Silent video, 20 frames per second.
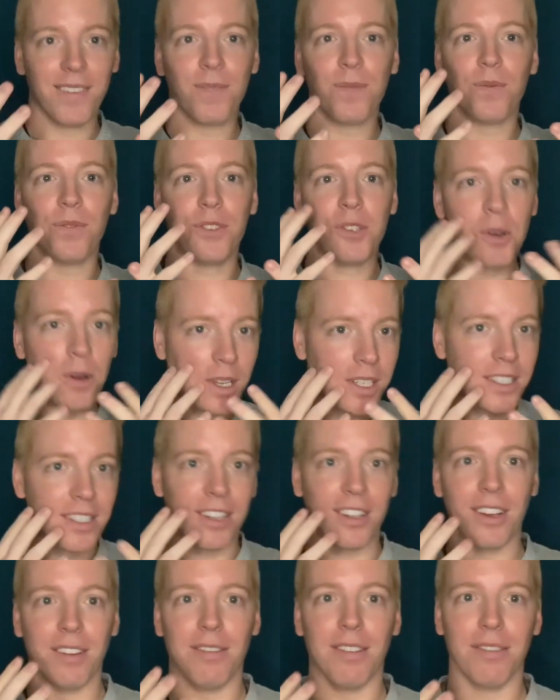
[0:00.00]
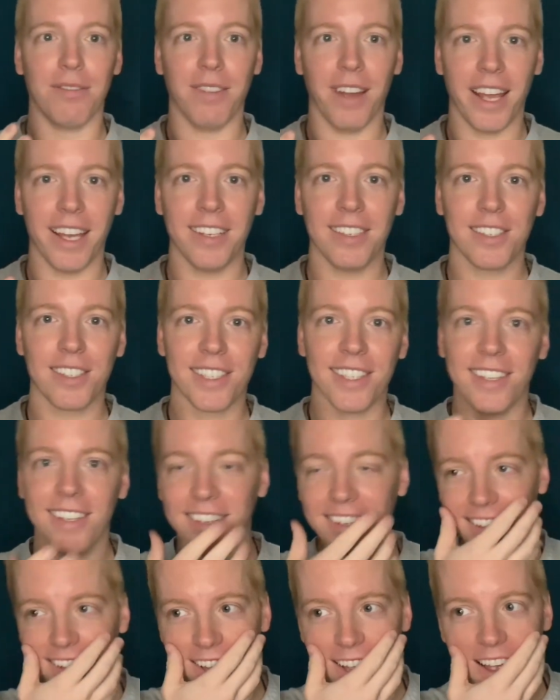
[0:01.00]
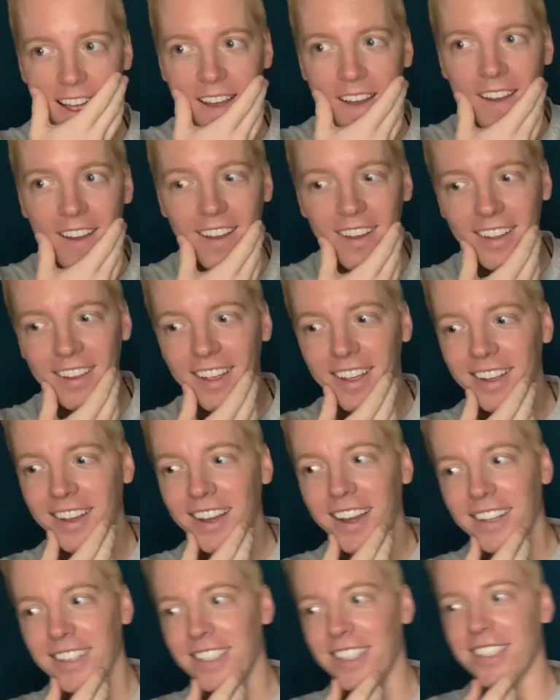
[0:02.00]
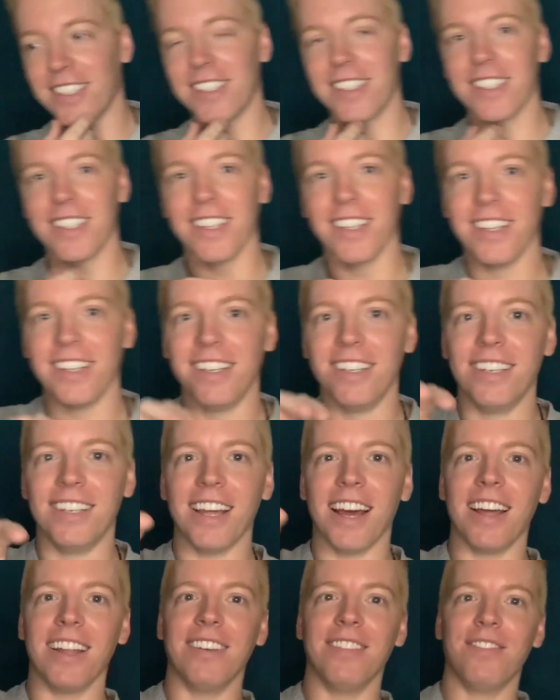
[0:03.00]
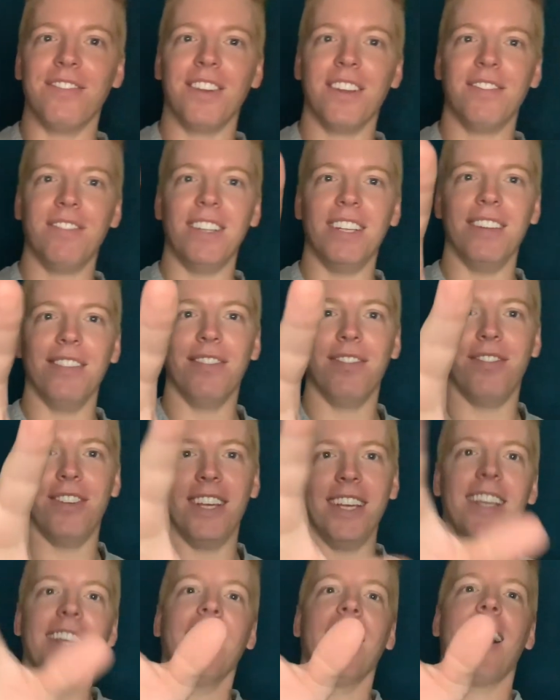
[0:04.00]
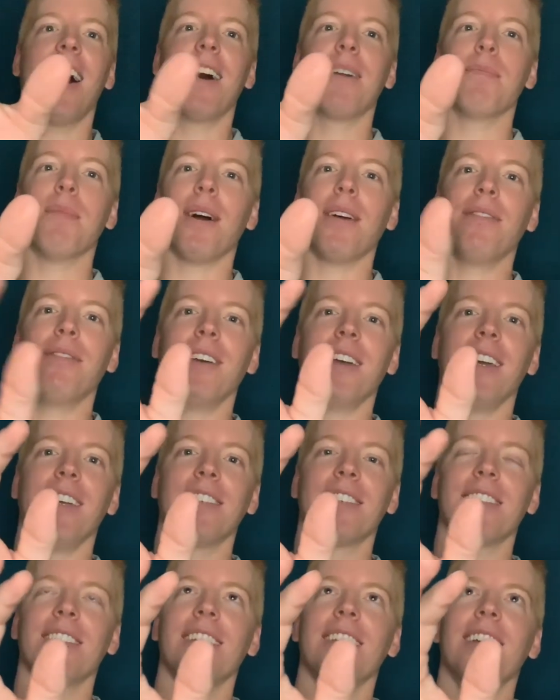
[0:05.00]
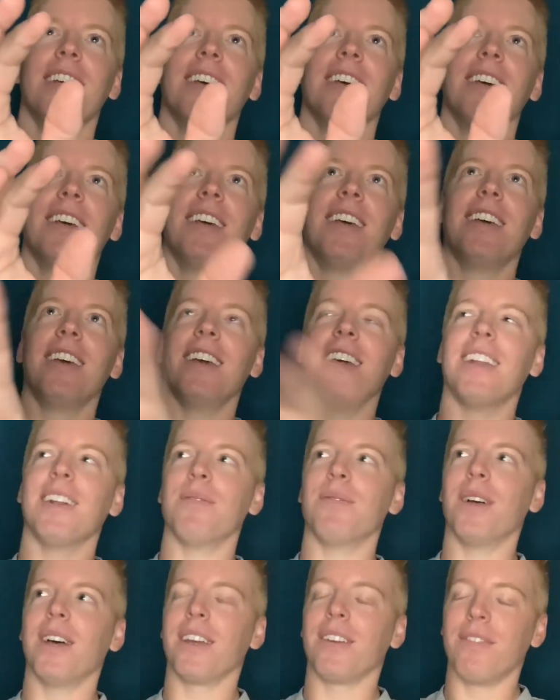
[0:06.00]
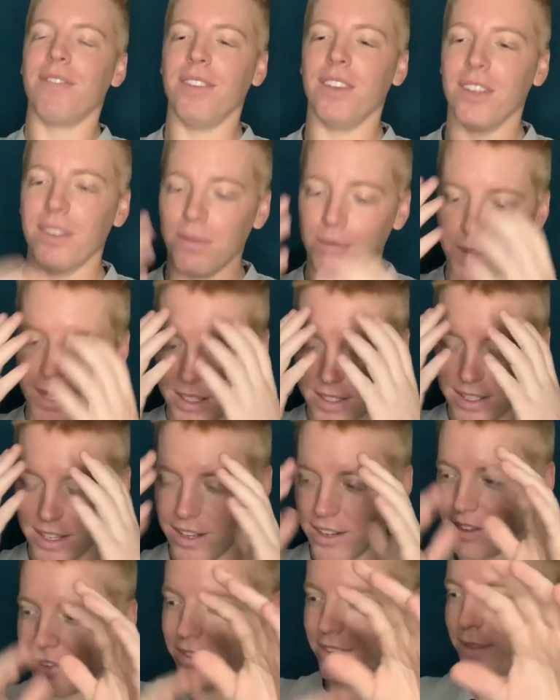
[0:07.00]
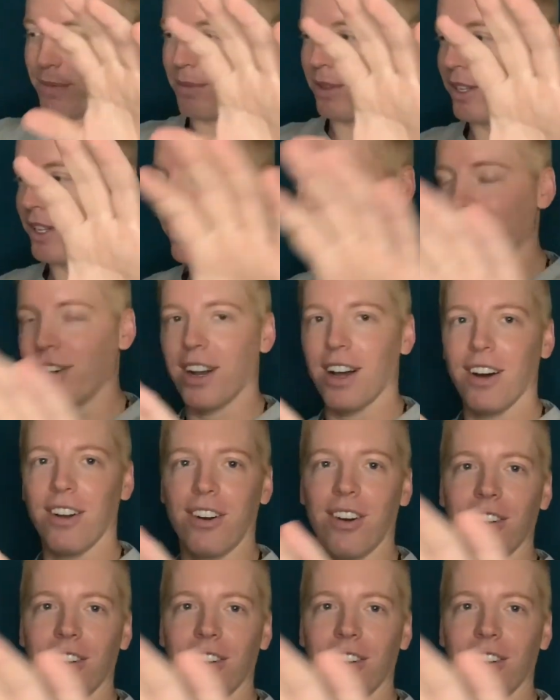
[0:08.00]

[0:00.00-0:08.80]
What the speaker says: do I still have a face? Like I just slid 10, 15 feet on my face. And I'm like feeling myself, and I'm looking around all